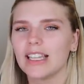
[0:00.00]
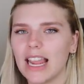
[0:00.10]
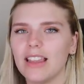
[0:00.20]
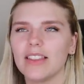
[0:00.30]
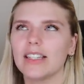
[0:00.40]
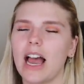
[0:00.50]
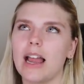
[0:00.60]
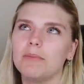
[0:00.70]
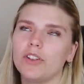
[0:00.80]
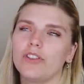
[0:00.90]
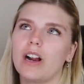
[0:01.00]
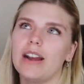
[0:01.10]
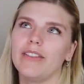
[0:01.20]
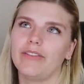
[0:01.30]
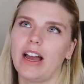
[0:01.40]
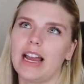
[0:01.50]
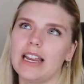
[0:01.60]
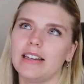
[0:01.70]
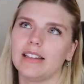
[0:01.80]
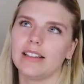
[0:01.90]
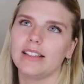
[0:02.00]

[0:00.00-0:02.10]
taking the time to try to find